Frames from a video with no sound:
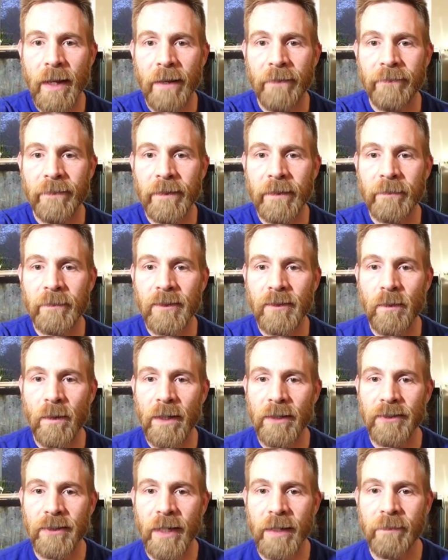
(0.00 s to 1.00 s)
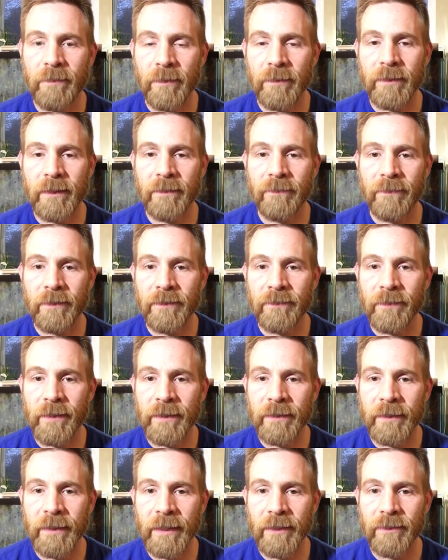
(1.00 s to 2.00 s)
Feed them squash, high-protein fish
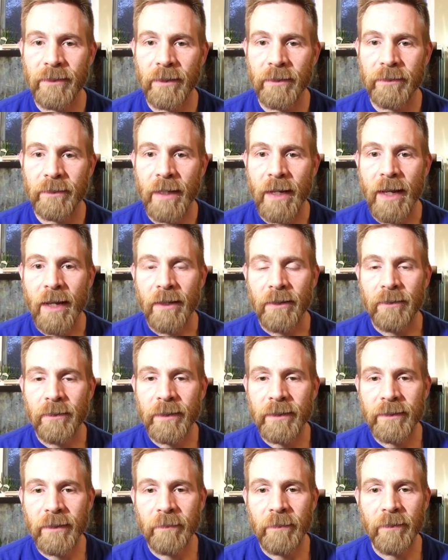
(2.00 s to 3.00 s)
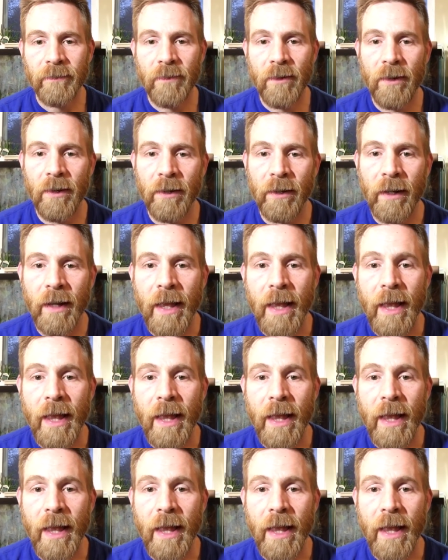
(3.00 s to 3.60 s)
flakes, and eggshells. Doing something wrong.